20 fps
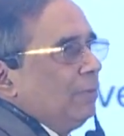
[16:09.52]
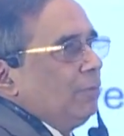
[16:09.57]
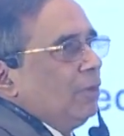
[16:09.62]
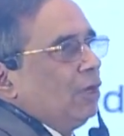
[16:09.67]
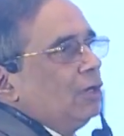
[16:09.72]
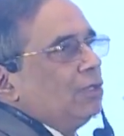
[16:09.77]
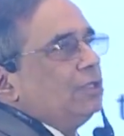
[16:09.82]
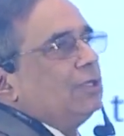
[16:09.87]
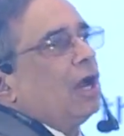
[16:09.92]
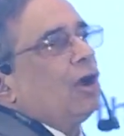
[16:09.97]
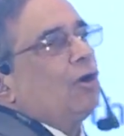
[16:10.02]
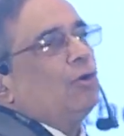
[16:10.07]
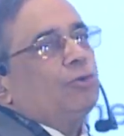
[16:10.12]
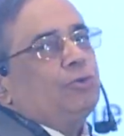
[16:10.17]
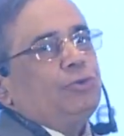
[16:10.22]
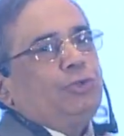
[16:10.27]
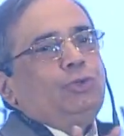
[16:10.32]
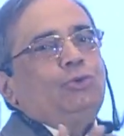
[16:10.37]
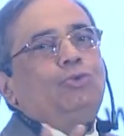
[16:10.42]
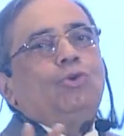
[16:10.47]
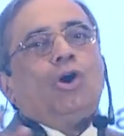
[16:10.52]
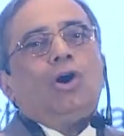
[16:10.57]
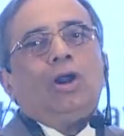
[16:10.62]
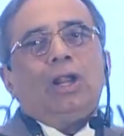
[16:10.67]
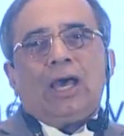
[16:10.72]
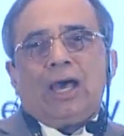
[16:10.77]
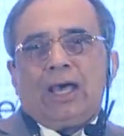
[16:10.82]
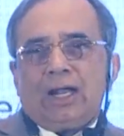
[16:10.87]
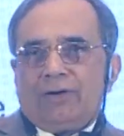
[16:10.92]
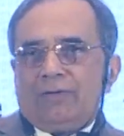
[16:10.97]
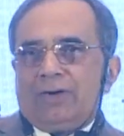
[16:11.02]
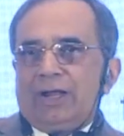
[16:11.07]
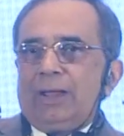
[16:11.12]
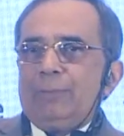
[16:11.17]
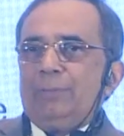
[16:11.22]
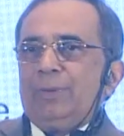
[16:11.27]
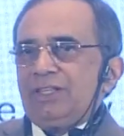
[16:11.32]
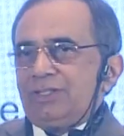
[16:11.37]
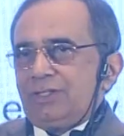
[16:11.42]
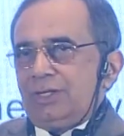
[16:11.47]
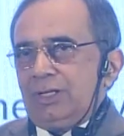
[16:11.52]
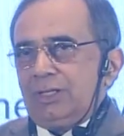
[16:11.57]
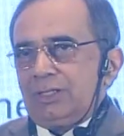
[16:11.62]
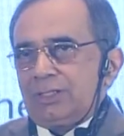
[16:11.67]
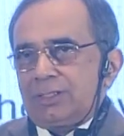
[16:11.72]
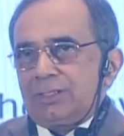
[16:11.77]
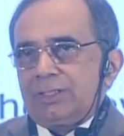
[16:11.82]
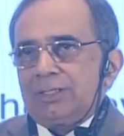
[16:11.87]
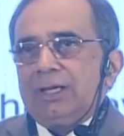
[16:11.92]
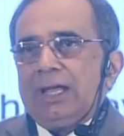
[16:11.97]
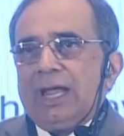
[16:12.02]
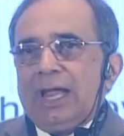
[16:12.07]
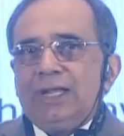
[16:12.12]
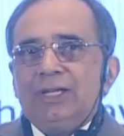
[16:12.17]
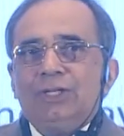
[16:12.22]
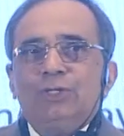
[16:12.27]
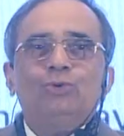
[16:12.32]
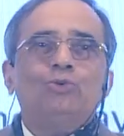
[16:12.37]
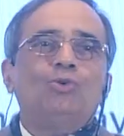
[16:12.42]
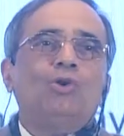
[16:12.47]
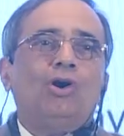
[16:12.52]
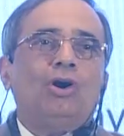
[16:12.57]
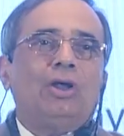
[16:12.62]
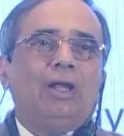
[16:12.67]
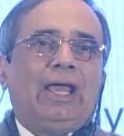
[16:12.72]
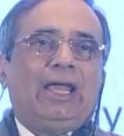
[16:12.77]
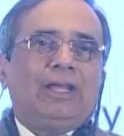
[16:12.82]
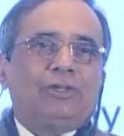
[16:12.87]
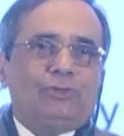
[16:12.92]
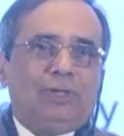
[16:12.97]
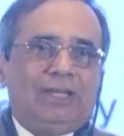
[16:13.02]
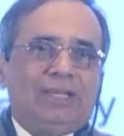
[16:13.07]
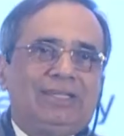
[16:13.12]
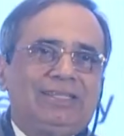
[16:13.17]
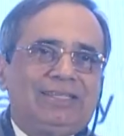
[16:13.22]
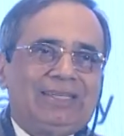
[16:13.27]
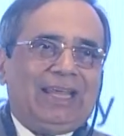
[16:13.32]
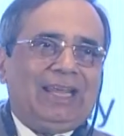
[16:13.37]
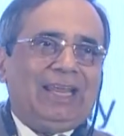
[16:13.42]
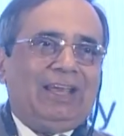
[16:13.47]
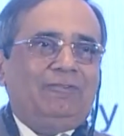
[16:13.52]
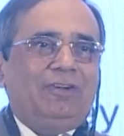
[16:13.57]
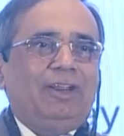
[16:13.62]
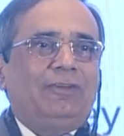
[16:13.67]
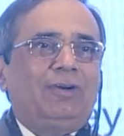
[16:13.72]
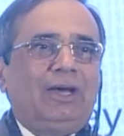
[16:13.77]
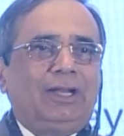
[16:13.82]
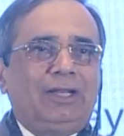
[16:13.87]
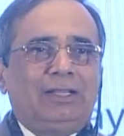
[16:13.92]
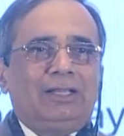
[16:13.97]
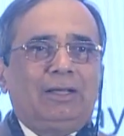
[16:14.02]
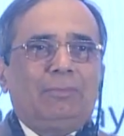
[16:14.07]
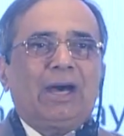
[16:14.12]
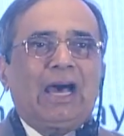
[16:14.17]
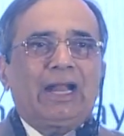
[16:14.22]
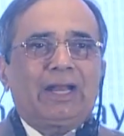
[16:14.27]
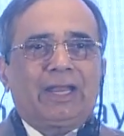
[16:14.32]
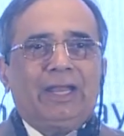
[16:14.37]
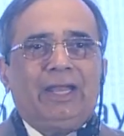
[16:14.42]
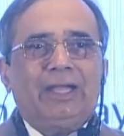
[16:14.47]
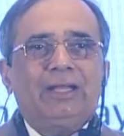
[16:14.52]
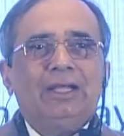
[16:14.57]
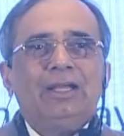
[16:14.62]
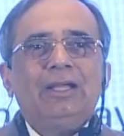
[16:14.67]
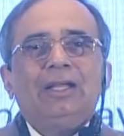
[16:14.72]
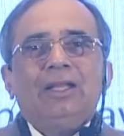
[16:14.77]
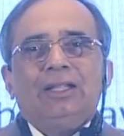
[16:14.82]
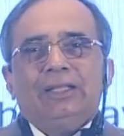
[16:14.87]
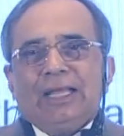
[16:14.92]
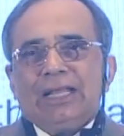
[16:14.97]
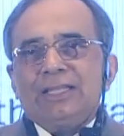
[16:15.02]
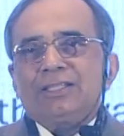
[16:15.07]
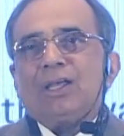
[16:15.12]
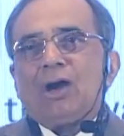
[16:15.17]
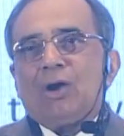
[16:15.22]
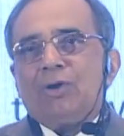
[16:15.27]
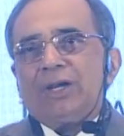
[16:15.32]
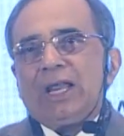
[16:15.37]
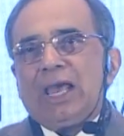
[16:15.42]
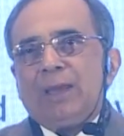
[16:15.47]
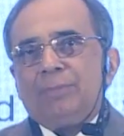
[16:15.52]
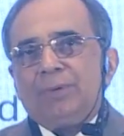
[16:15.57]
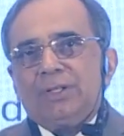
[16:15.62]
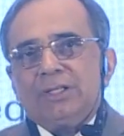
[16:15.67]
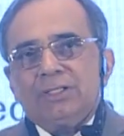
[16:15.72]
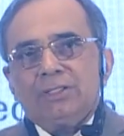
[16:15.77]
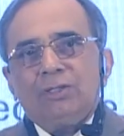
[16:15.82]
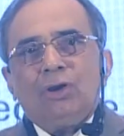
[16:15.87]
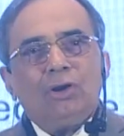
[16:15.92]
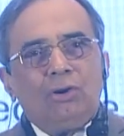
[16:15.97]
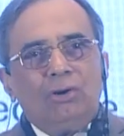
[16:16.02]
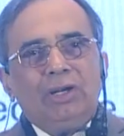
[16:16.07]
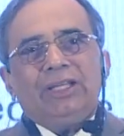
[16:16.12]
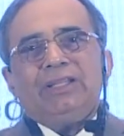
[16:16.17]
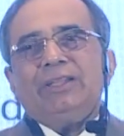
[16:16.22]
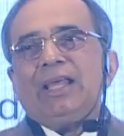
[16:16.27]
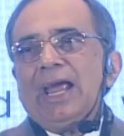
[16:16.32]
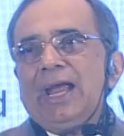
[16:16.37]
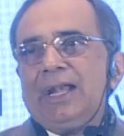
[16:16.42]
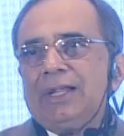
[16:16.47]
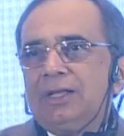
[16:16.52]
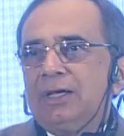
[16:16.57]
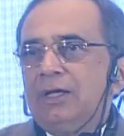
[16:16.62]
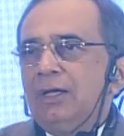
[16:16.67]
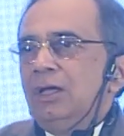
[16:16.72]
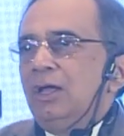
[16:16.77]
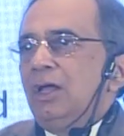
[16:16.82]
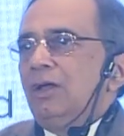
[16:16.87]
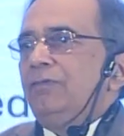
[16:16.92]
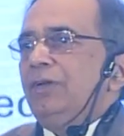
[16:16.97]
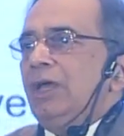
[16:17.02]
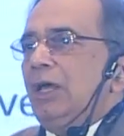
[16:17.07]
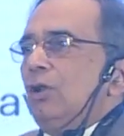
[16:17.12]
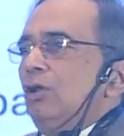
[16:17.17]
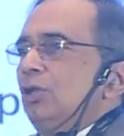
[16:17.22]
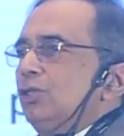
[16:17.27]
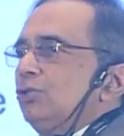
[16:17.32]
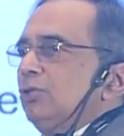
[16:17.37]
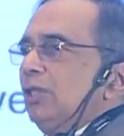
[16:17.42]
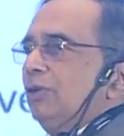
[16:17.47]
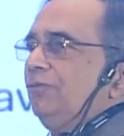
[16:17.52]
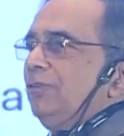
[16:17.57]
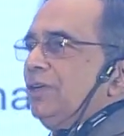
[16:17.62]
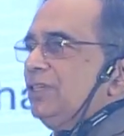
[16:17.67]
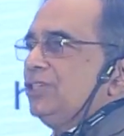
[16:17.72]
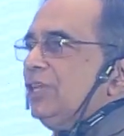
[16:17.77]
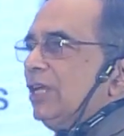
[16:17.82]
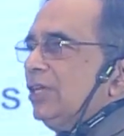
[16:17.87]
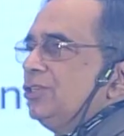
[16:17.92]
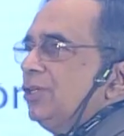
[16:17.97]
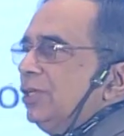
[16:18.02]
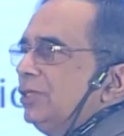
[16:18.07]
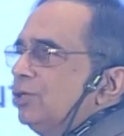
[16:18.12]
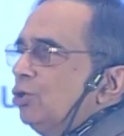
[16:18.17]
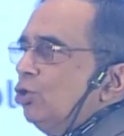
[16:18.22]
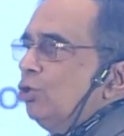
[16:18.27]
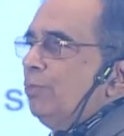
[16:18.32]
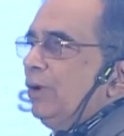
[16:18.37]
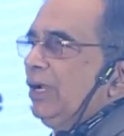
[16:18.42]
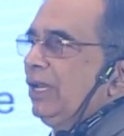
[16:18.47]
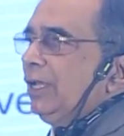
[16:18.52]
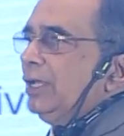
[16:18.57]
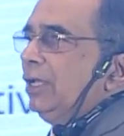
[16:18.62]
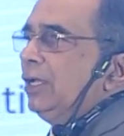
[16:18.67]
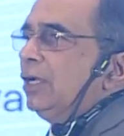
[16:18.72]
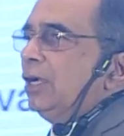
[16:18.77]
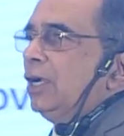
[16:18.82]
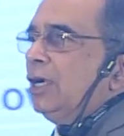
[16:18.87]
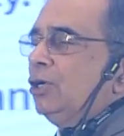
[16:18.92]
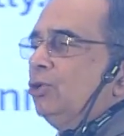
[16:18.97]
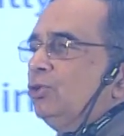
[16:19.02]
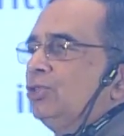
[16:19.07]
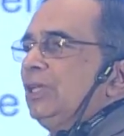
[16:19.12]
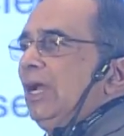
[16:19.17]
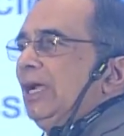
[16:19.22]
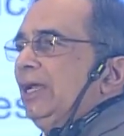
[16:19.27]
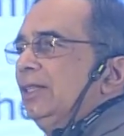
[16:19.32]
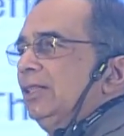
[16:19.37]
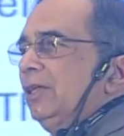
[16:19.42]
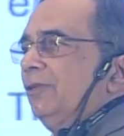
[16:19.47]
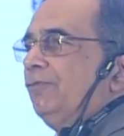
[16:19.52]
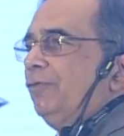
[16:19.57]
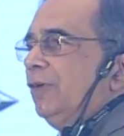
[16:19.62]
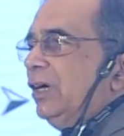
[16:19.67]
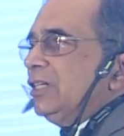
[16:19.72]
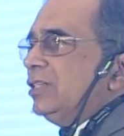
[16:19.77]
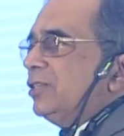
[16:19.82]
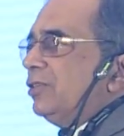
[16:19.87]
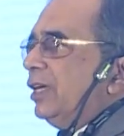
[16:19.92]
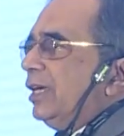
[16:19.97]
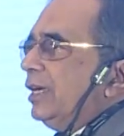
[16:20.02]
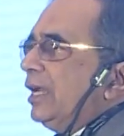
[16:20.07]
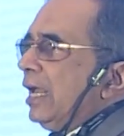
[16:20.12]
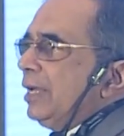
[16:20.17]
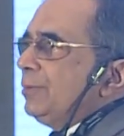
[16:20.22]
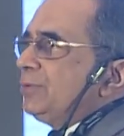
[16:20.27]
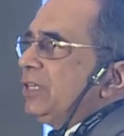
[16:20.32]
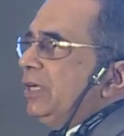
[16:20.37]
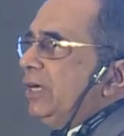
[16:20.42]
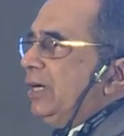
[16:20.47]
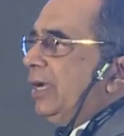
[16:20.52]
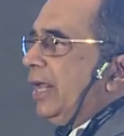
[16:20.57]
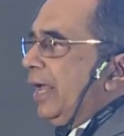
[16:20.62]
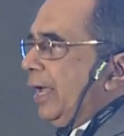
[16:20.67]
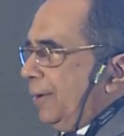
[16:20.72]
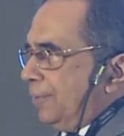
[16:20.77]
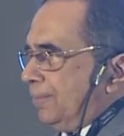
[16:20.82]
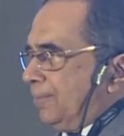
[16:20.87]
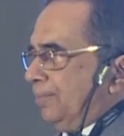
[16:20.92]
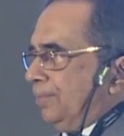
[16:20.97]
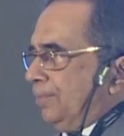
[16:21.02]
because now you all are our ambassadors and you all actually tell everyone in the market that's how it happens. Not only that, we are also the first exchange globally to settle the funds 3 times in a day.